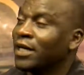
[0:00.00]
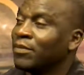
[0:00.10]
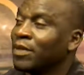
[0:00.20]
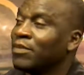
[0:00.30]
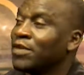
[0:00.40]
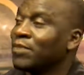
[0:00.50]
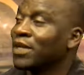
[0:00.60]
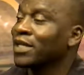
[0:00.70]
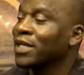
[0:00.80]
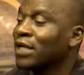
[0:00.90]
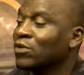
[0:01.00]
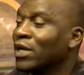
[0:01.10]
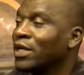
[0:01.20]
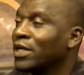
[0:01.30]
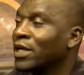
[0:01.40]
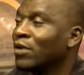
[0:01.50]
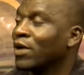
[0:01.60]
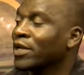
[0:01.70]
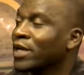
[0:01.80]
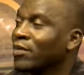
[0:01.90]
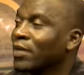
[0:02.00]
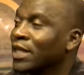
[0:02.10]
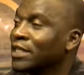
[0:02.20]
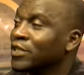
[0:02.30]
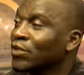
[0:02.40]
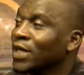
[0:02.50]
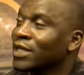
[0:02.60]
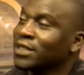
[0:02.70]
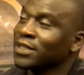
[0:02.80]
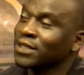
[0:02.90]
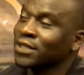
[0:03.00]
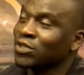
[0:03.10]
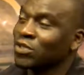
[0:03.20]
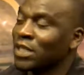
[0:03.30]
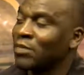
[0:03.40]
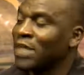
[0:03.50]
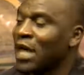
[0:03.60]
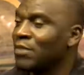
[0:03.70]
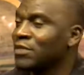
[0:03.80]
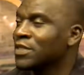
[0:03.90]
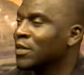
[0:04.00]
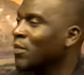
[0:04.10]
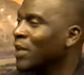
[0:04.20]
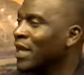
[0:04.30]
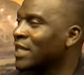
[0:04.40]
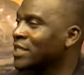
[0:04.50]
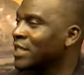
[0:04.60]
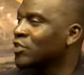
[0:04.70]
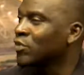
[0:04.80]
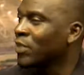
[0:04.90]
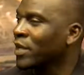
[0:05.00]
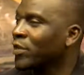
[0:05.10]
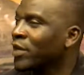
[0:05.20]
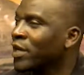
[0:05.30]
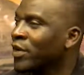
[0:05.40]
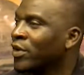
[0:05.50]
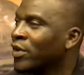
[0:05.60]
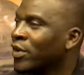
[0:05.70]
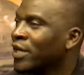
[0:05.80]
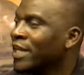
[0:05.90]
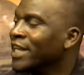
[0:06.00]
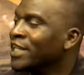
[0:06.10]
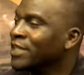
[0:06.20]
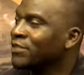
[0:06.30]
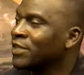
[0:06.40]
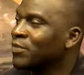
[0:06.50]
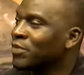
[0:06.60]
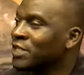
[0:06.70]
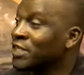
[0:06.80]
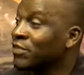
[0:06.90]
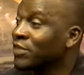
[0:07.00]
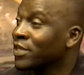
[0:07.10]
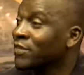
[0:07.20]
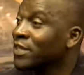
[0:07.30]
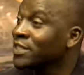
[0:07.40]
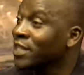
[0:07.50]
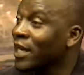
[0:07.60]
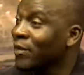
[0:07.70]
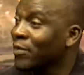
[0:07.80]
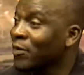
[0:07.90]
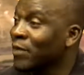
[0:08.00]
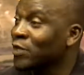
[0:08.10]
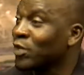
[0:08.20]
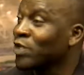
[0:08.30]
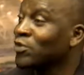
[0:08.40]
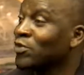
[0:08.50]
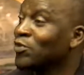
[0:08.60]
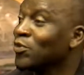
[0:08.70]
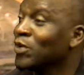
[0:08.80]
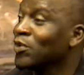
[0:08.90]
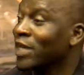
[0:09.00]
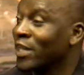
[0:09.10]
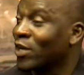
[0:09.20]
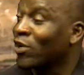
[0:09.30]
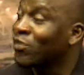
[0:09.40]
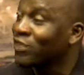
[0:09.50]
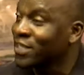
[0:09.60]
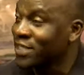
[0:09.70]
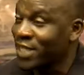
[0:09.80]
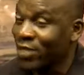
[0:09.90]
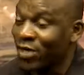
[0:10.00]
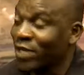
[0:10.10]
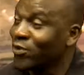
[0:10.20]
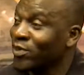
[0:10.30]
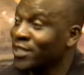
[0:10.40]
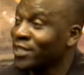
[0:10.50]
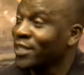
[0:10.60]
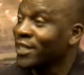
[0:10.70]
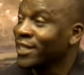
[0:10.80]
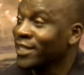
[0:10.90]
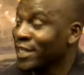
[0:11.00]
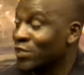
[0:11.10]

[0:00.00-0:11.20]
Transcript: Maybe he played that one game and it worked. So sometimes players tend to play well in a different position for the first time. But when you get the confidence that they're gonna do it, it does